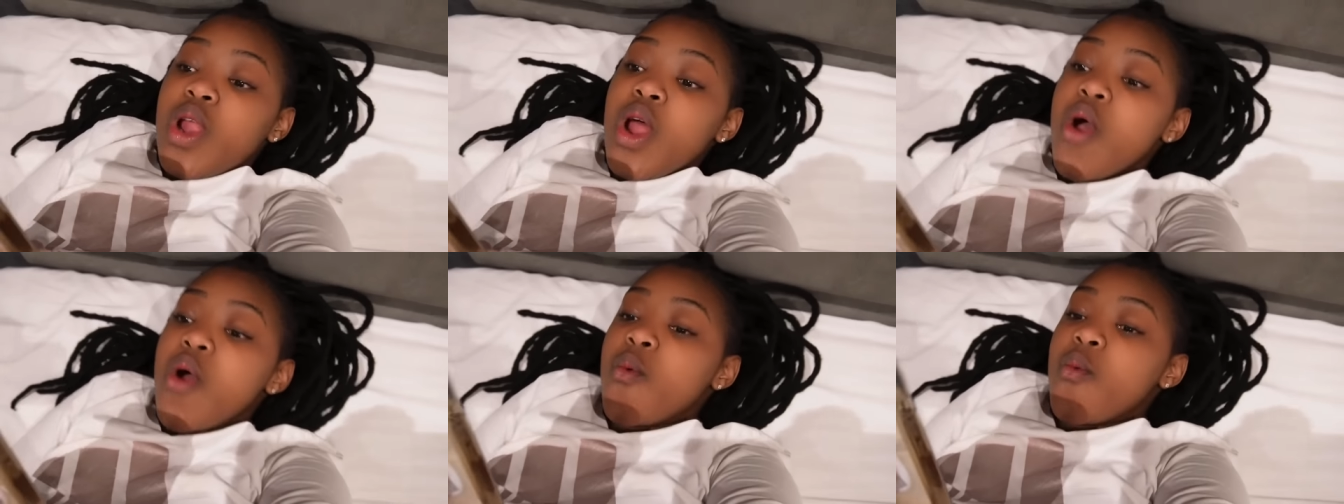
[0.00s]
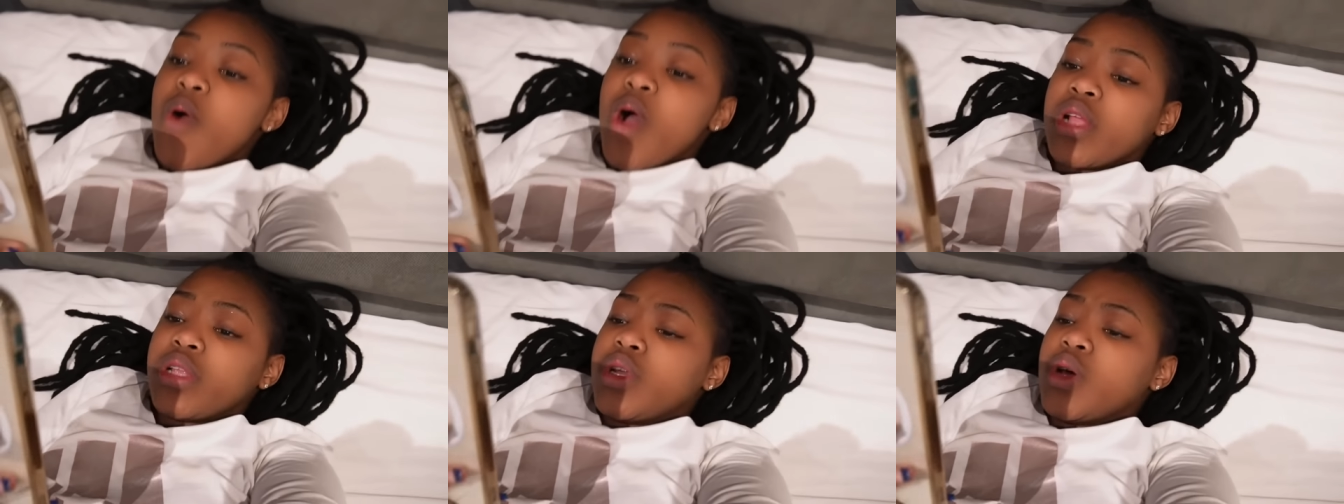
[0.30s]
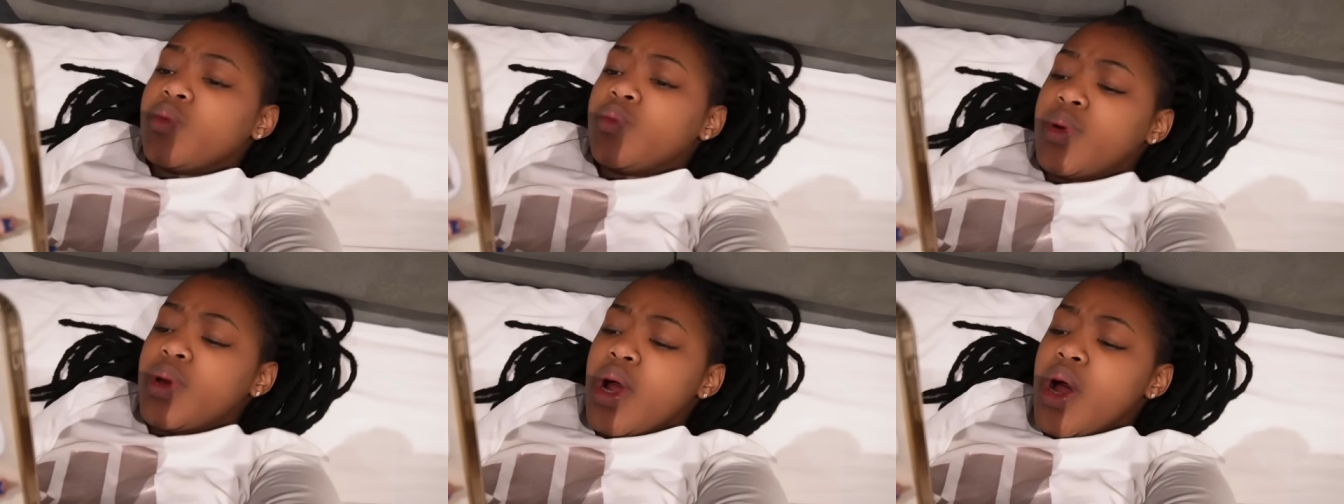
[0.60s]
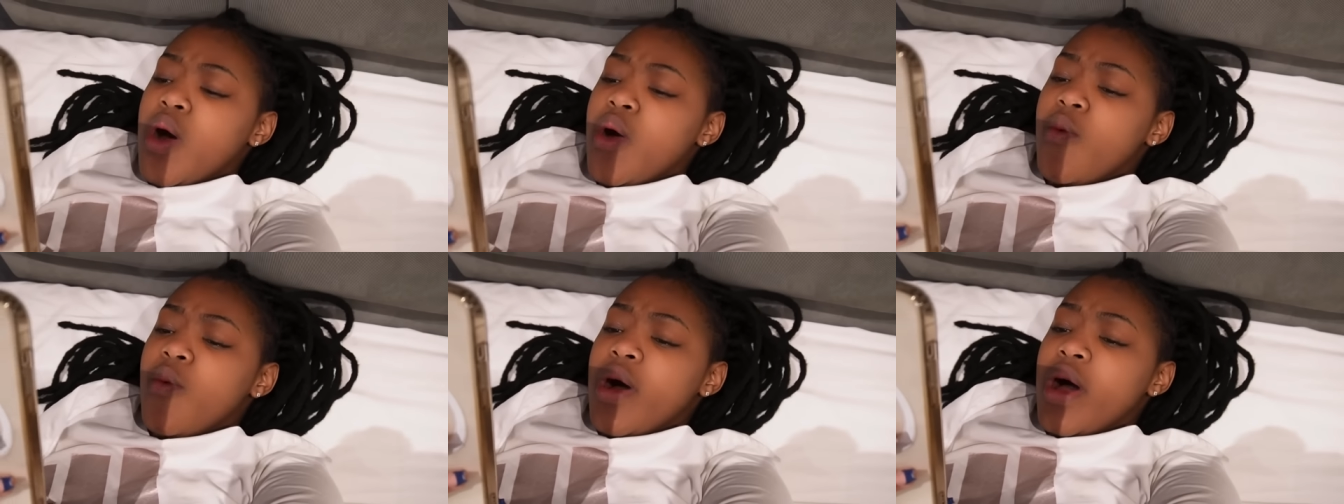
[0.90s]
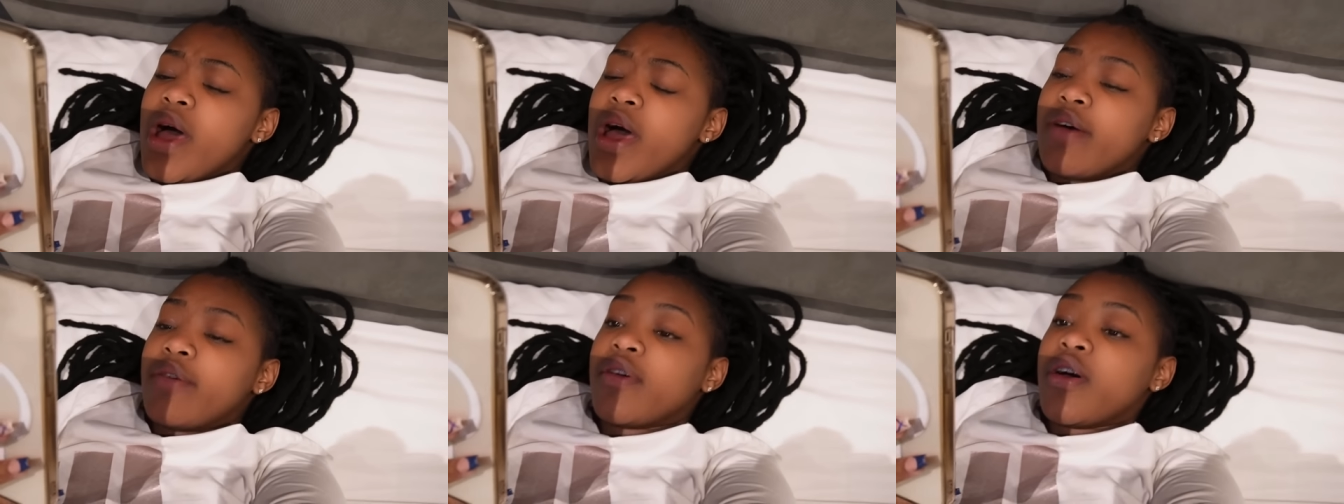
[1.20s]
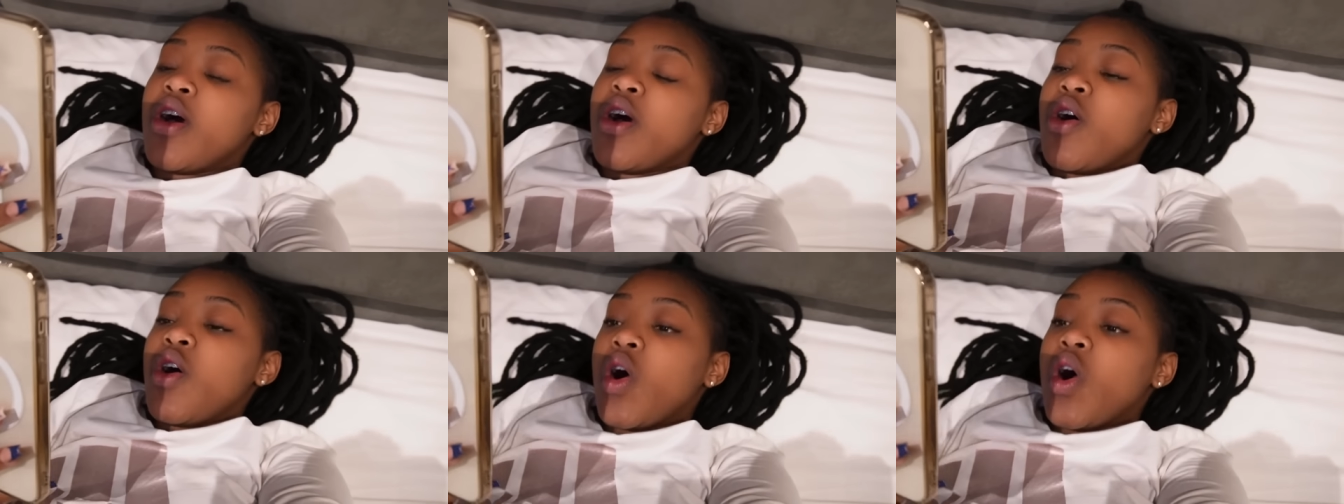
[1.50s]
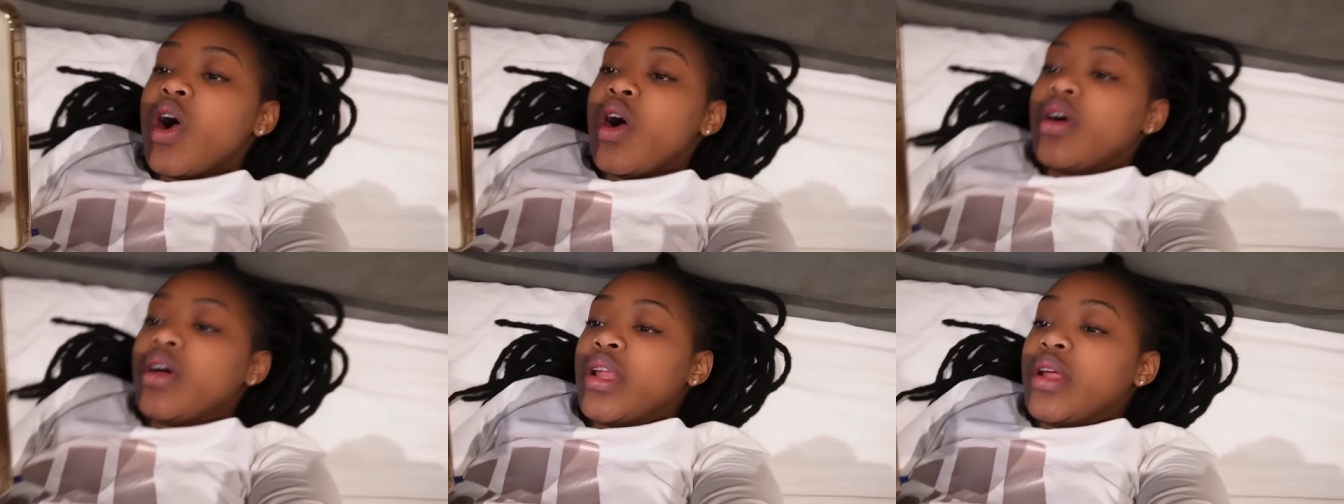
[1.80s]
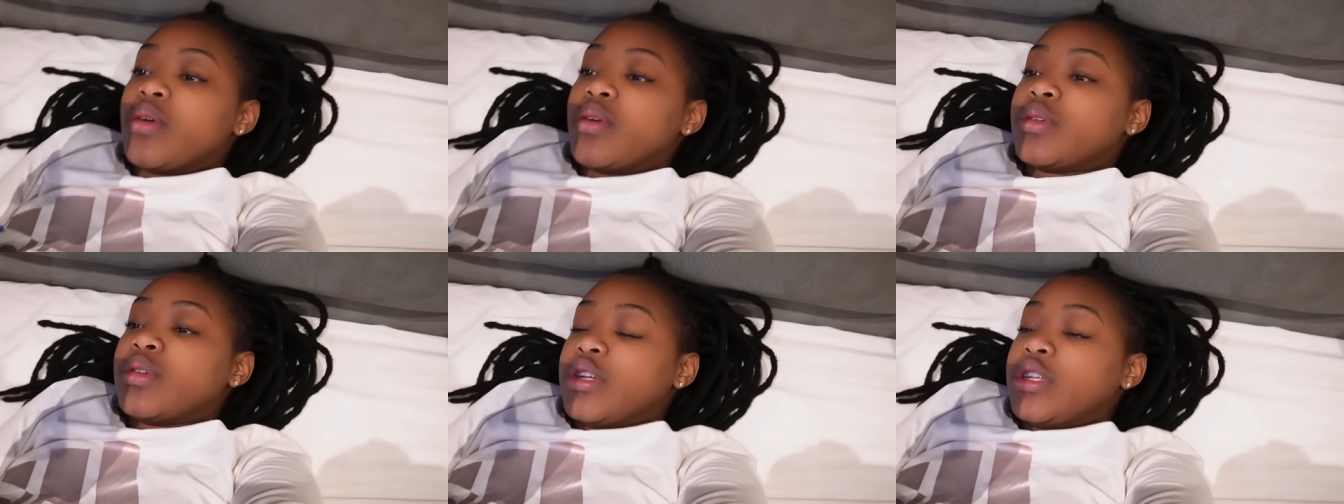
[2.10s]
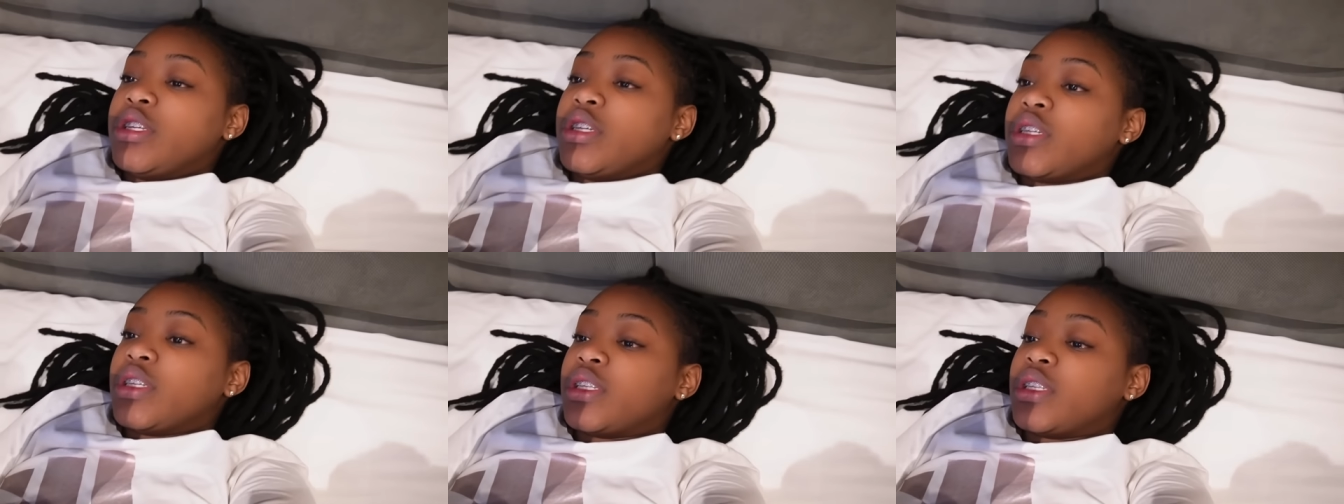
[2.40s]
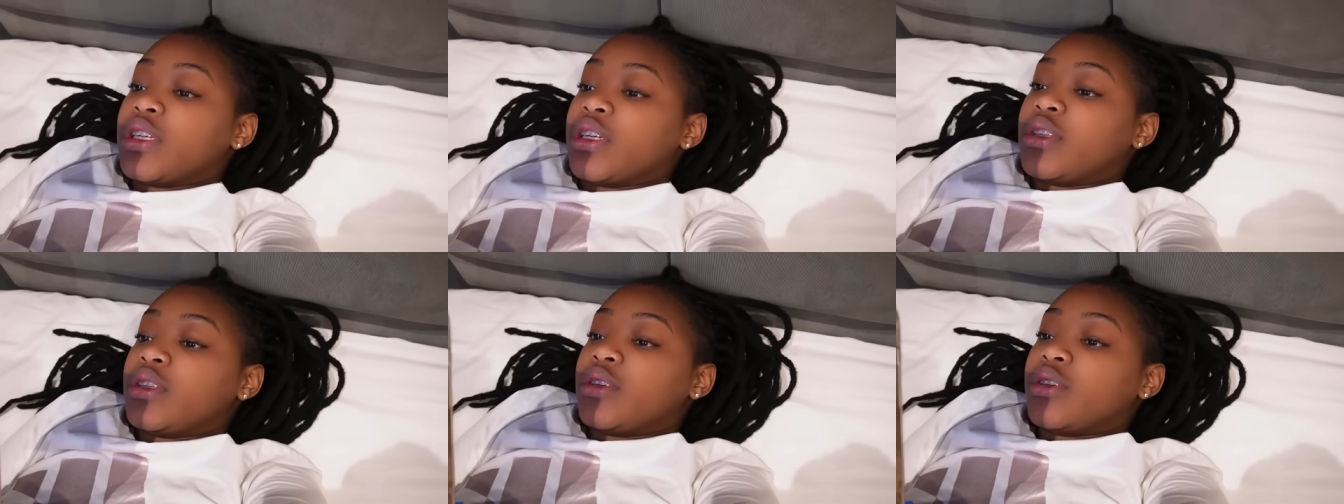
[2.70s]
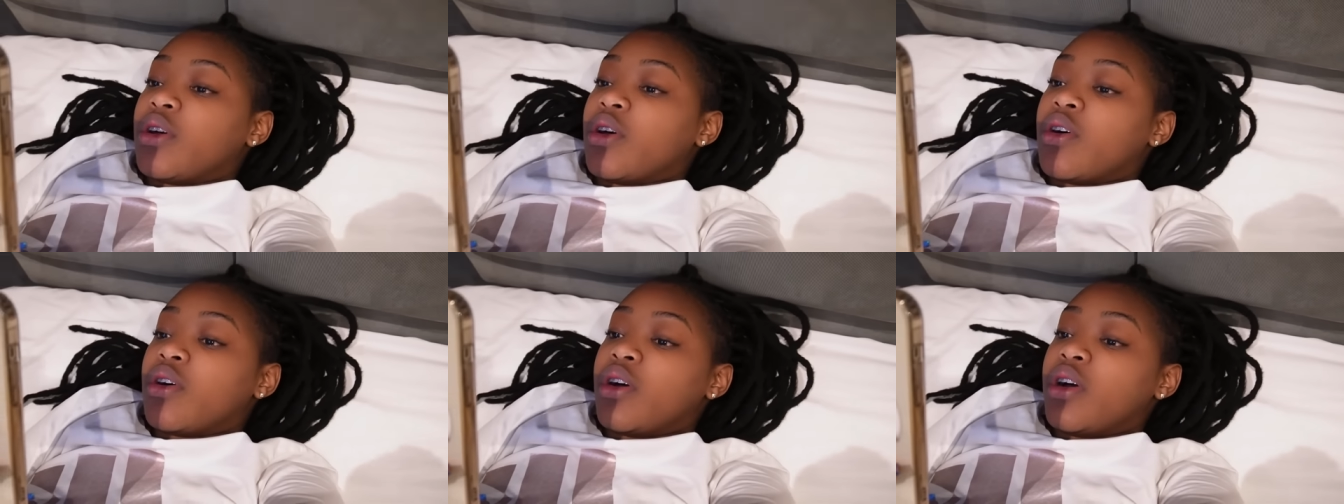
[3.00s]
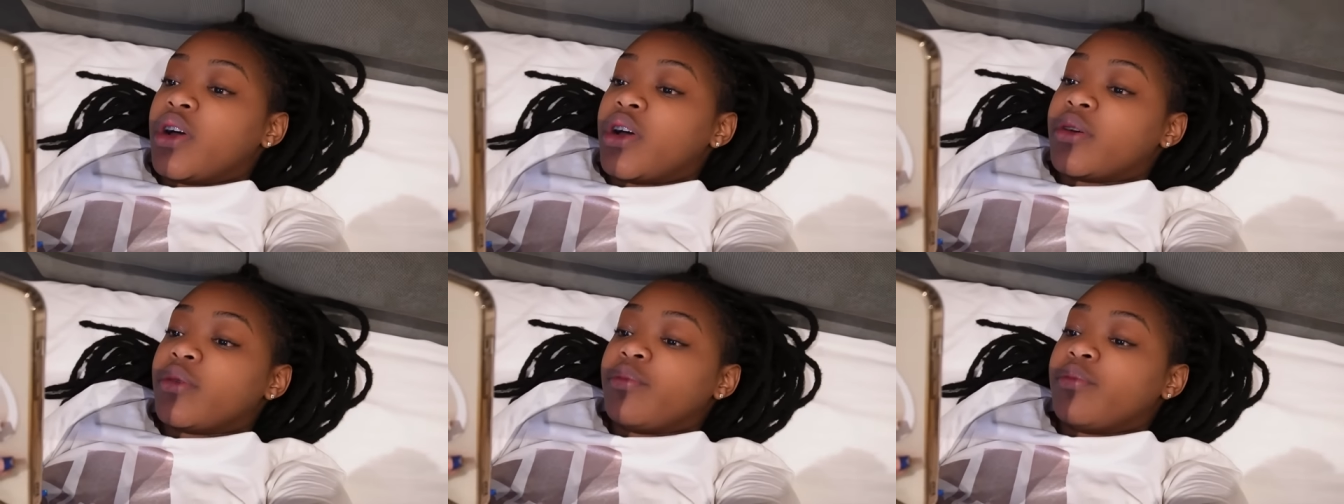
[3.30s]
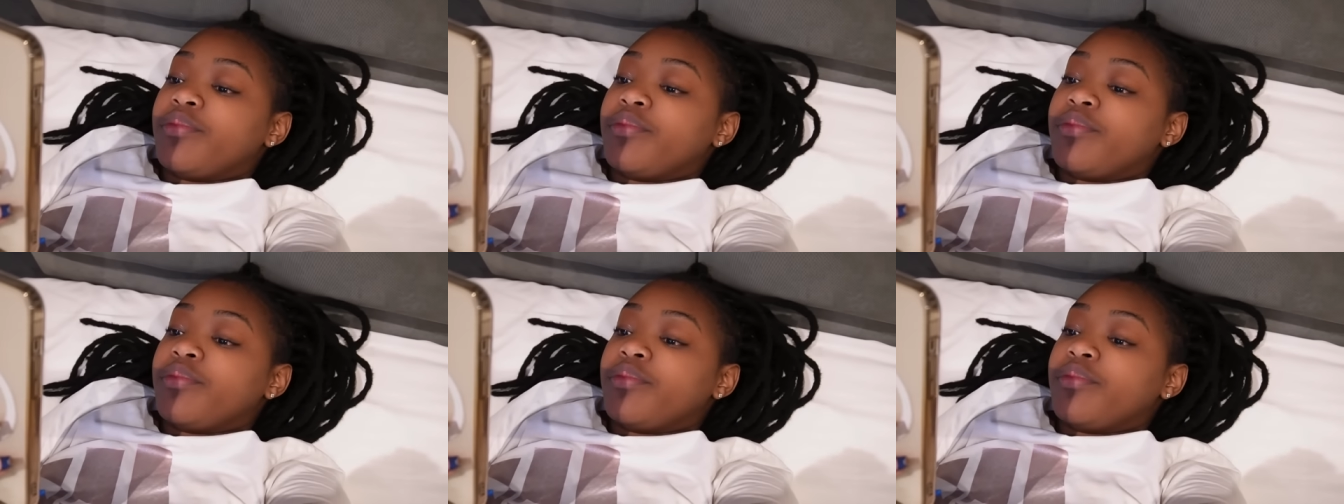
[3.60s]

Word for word: know. I don't know why I have oh and I was watching TikTok